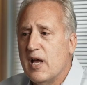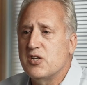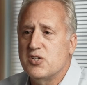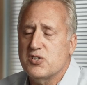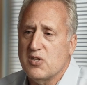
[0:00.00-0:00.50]
And it
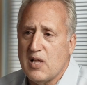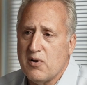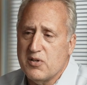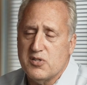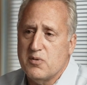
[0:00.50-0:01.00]
just
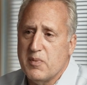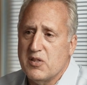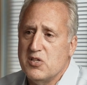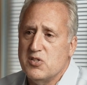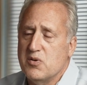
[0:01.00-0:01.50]
allowed us to make
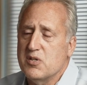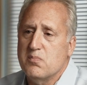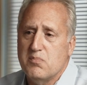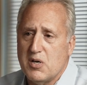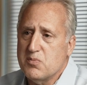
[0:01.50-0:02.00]
these units
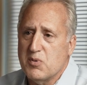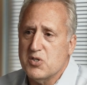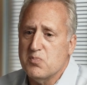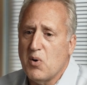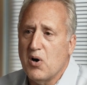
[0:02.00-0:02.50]
much
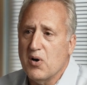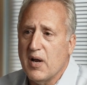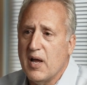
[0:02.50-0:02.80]
smaller,